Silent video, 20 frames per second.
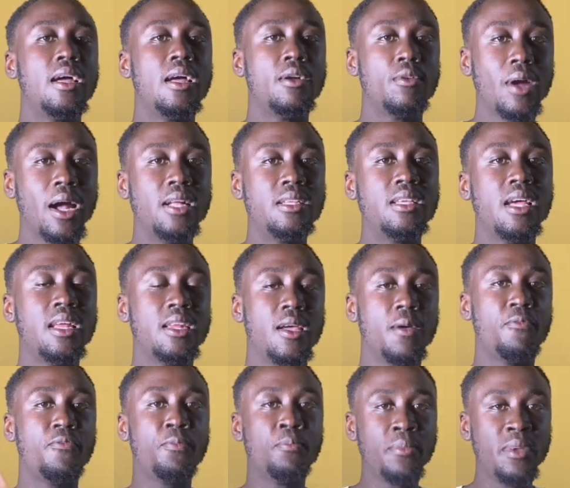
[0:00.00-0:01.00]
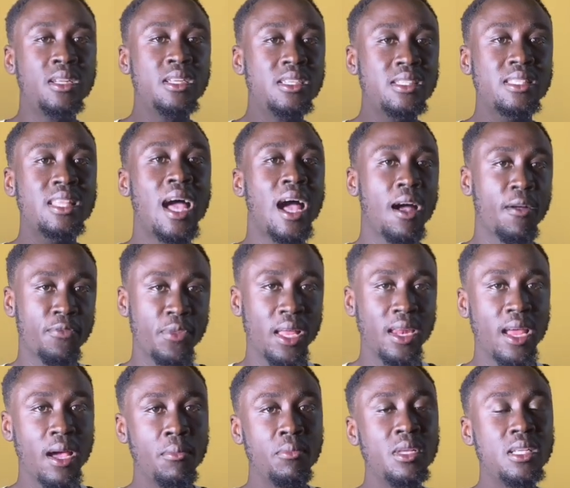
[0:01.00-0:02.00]
right? And the minister, after
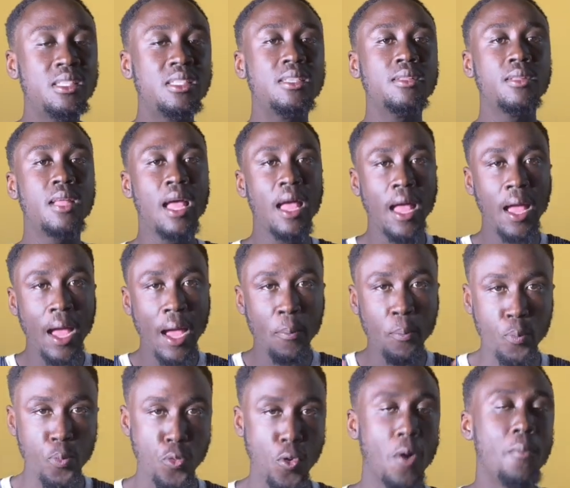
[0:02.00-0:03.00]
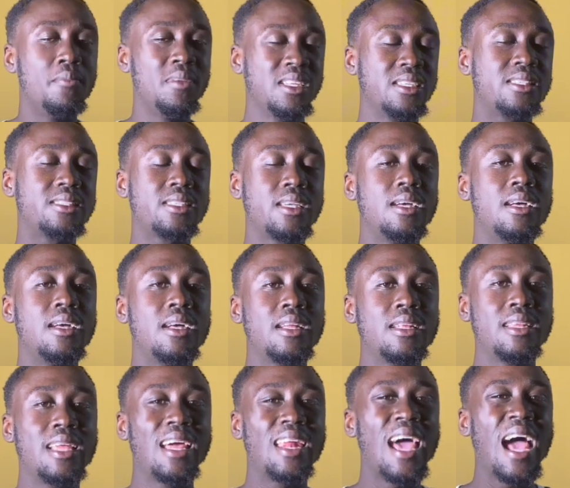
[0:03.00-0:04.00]
that meeting, promised
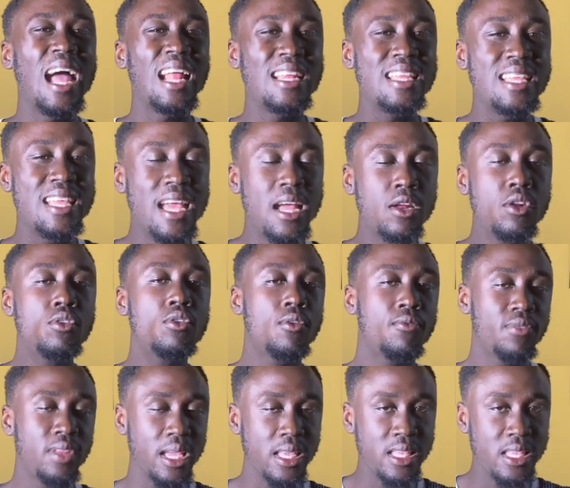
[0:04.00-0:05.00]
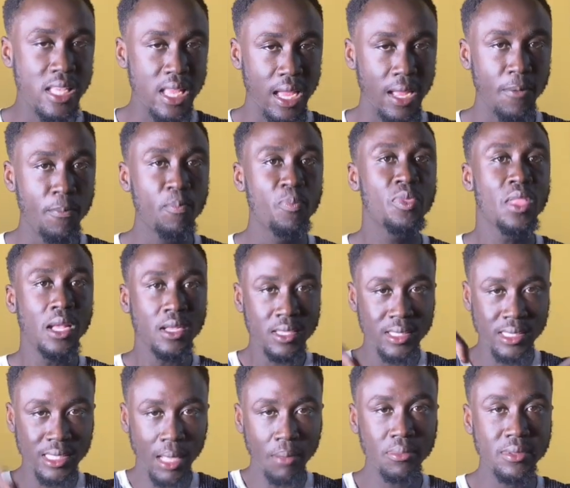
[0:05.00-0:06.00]
that at the end of the year,
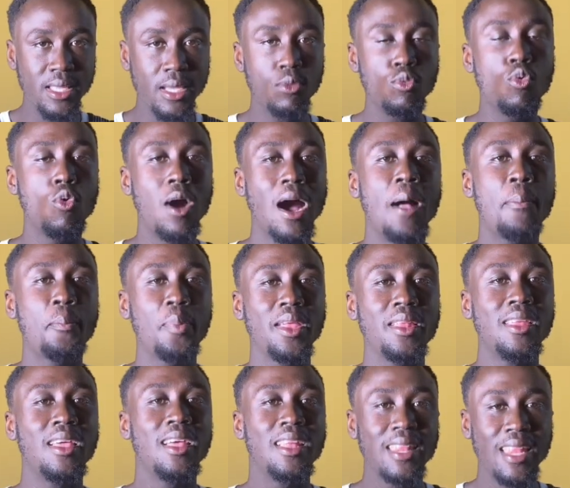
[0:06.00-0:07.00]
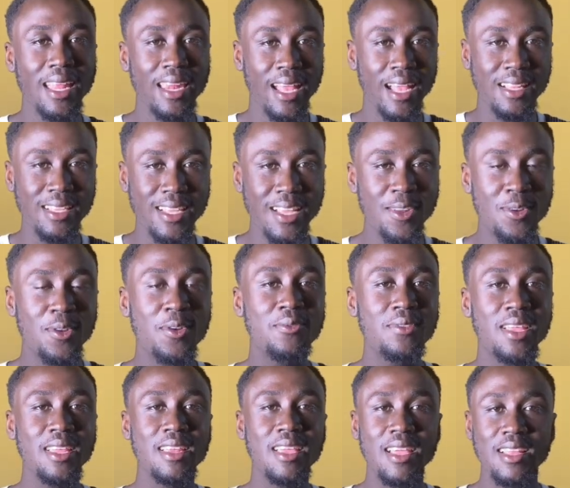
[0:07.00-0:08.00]
something will happen. That at the end of
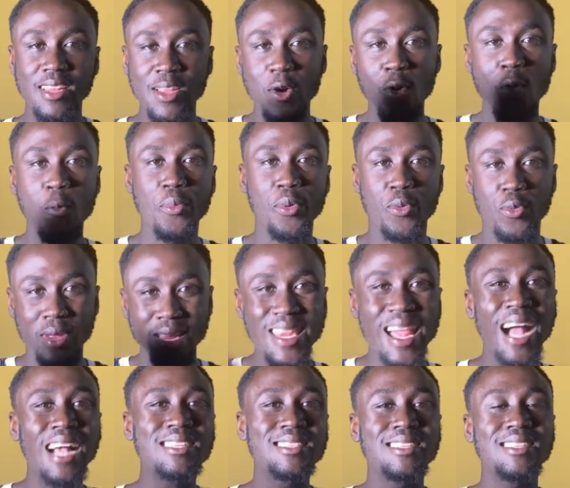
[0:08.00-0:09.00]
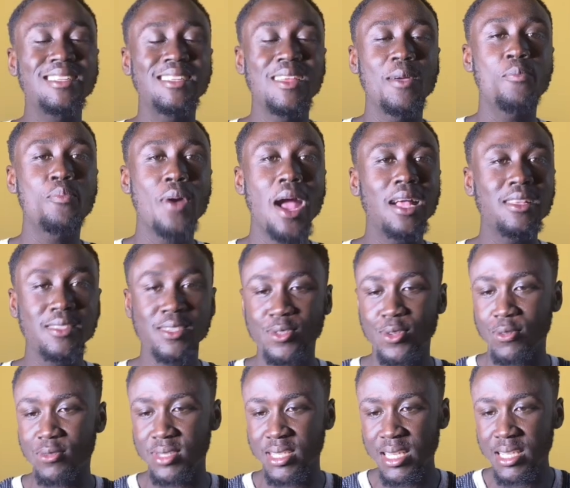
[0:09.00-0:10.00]
the year, there will be reduction in the prices
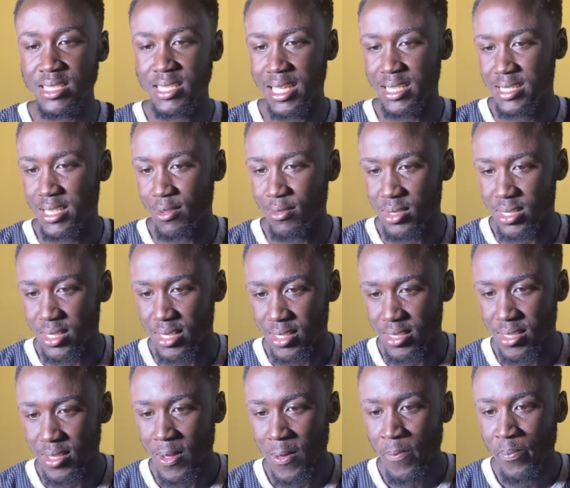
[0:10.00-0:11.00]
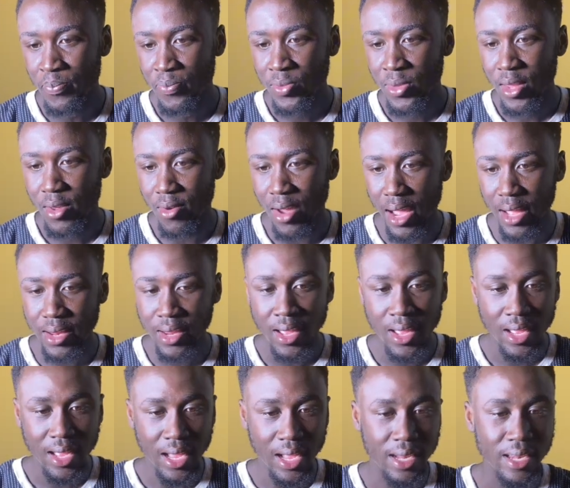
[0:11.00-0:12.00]
of data services, right?
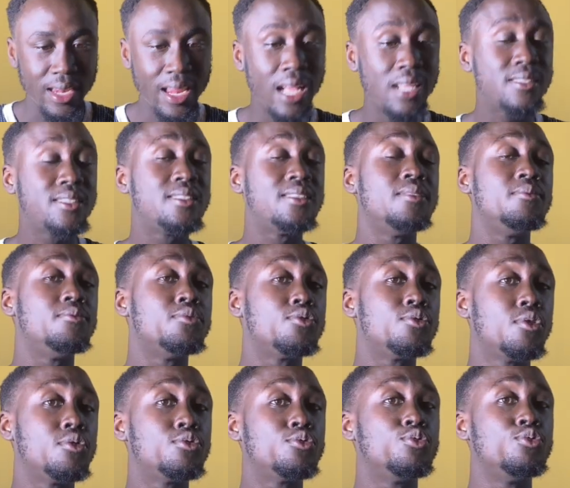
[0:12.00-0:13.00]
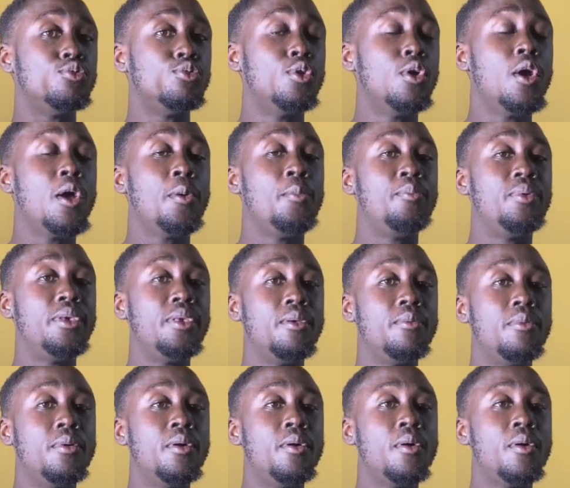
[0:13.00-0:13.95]
And that seems not to be